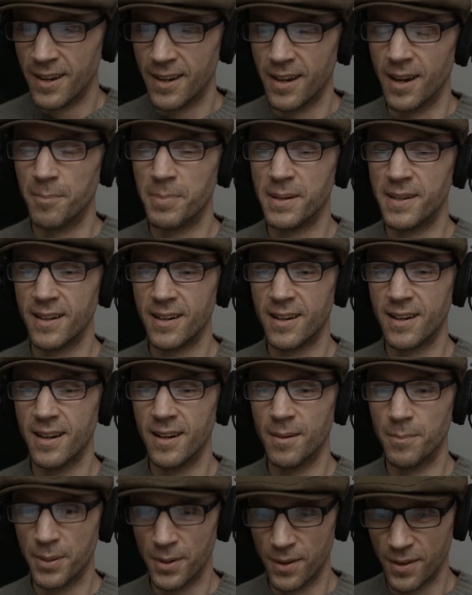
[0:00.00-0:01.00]
a
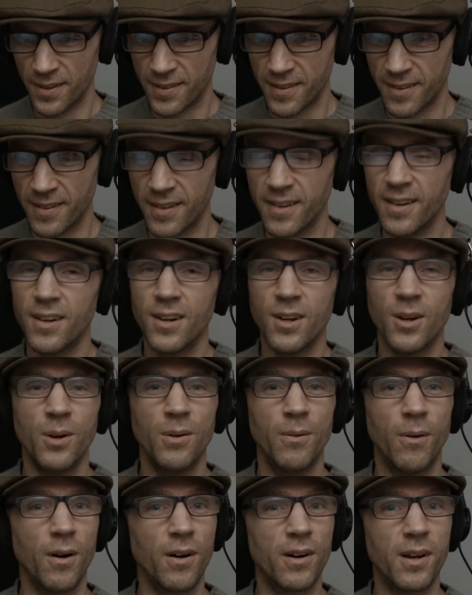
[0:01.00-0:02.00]
particular person
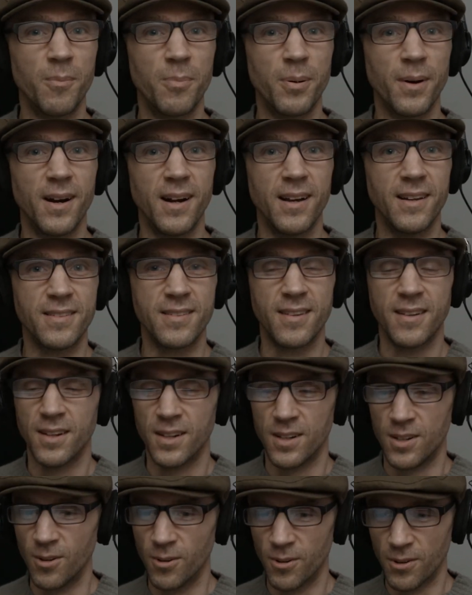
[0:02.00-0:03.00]
who occupies
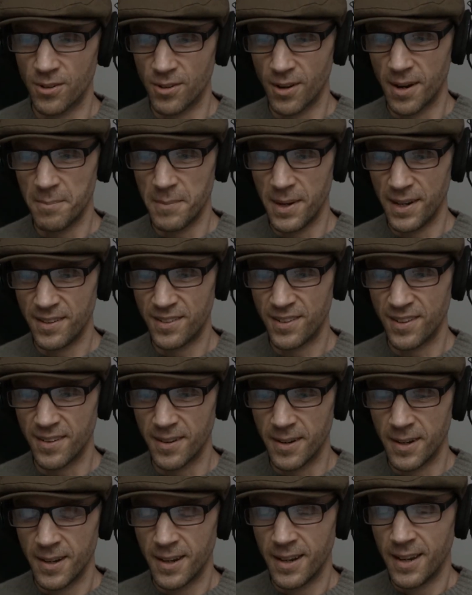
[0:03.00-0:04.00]
your
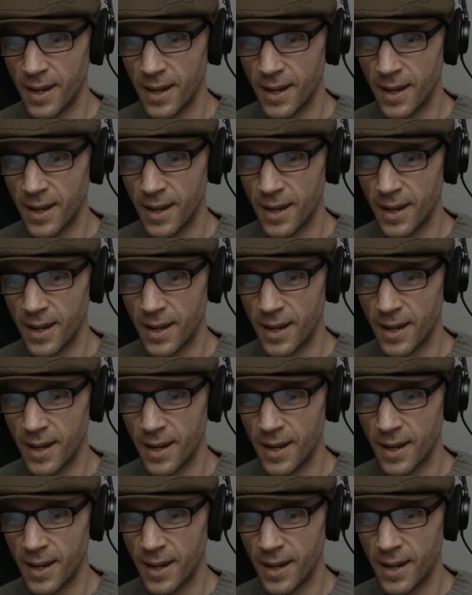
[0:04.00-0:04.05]
dimension.